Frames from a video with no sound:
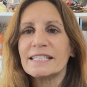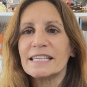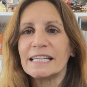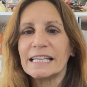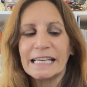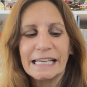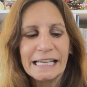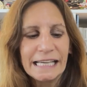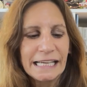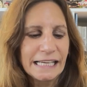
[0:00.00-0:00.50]
an
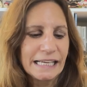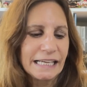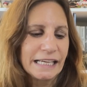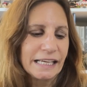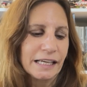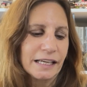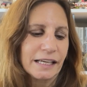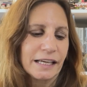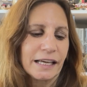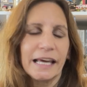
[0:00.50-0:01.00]

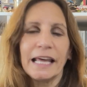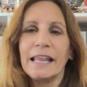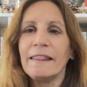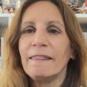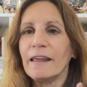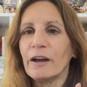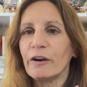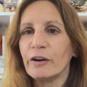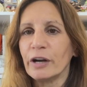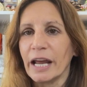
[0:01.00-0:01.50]
E in
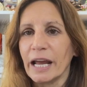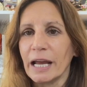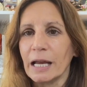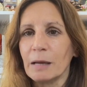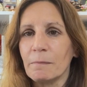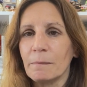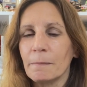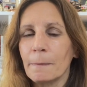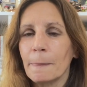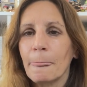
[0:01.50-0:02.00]
their
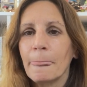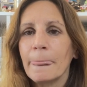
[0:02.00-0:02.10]
name.